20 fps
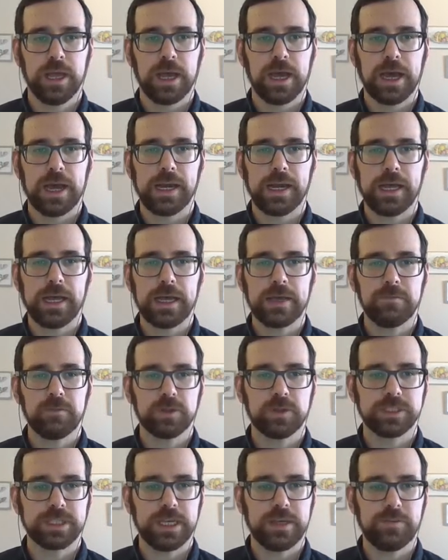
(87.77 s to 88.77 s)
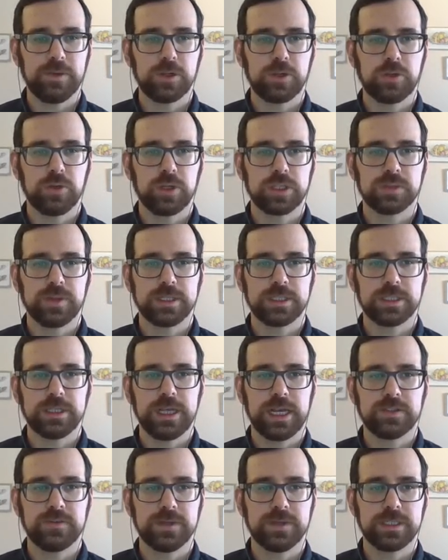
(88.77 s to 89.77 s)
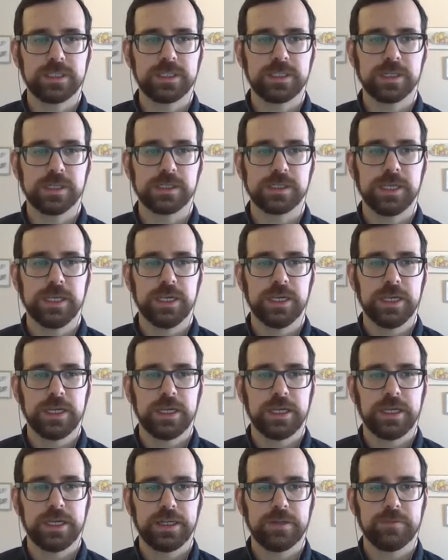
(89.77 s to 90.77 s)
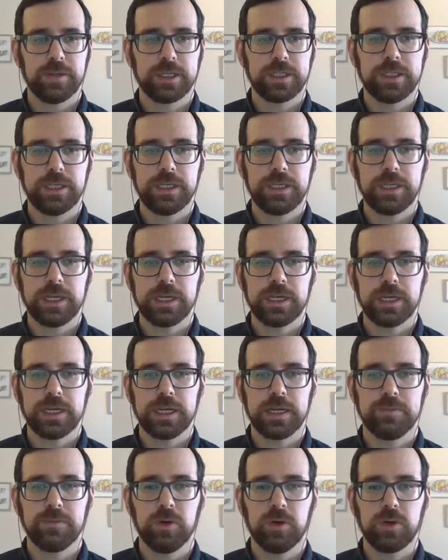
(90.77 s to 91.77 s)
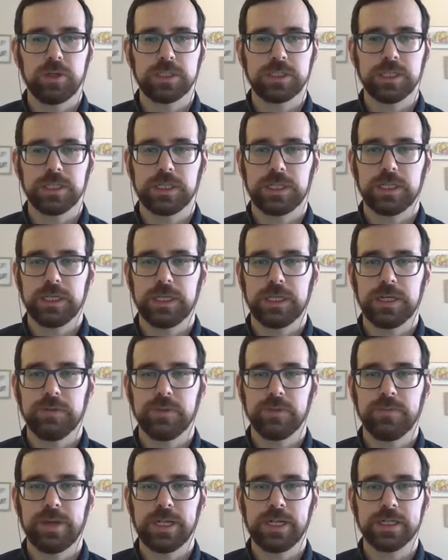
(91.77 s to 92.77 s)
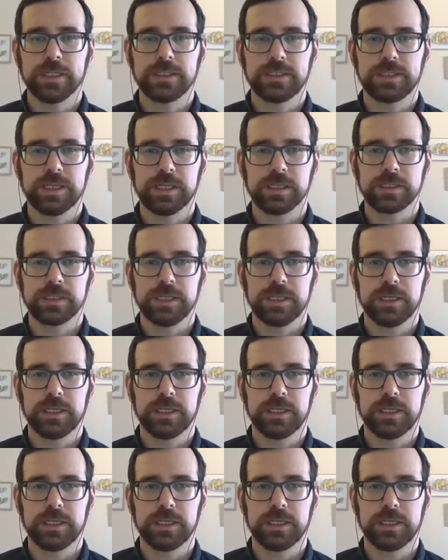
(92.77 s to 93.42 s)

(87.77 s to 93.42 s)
Our lab was able to express gas vesicles in bacteria and more recently in mammalian cells.